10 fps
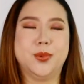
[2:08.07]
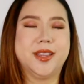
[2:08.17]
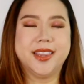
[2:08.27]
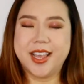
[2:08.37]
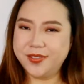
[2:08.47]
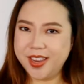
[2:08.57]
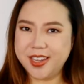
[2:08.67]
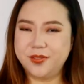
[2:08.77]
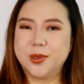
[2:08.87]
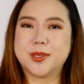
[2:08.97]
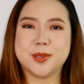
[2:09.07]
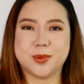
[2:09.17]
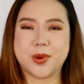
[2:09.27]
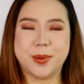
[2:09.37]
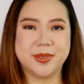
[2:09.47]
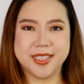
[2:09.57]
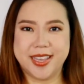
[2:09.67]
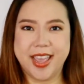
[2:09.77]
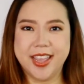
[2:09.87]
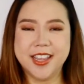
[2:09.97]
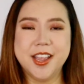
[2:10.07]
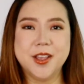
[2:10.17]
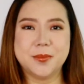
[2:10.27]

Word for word: would love it if you subscribe today,